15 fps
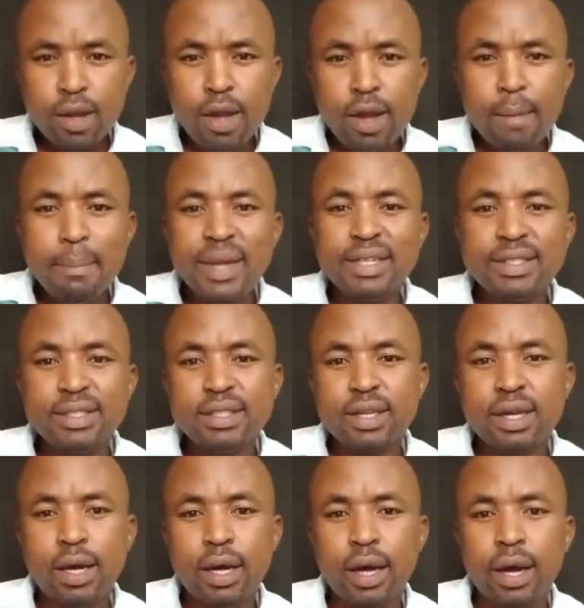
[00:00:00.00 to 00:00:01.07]
but
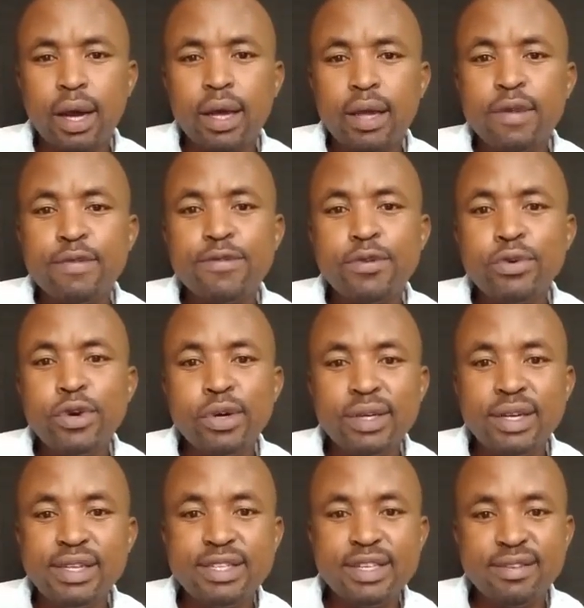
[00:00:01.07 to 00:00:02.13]
if you don't
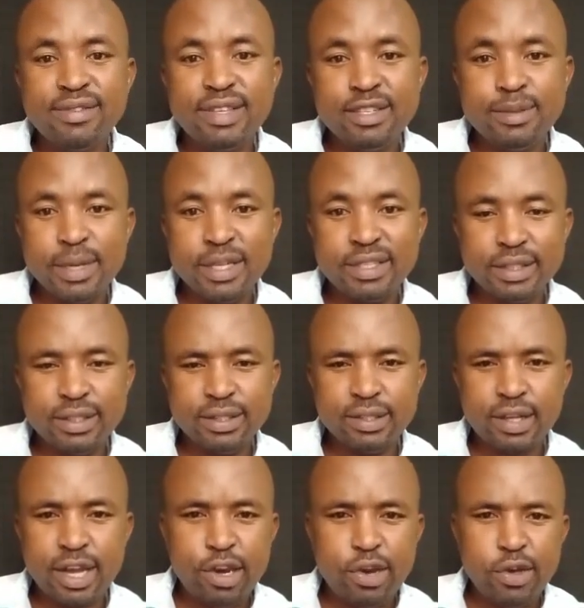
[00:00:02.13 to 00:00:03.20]
receive this message
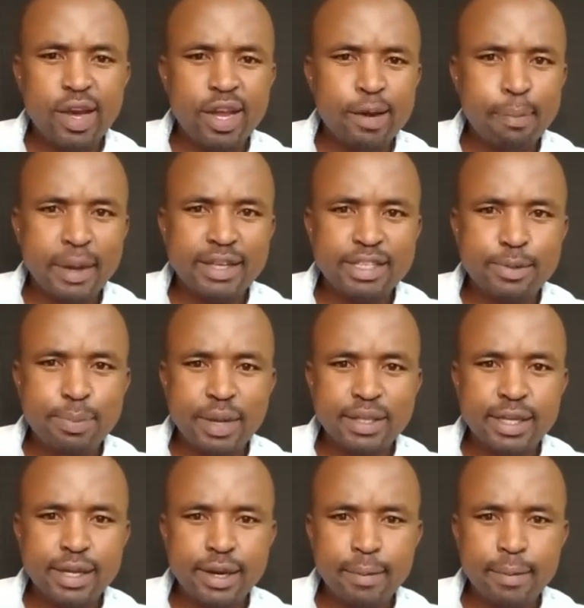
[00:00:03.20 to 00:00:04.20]
and you had participated,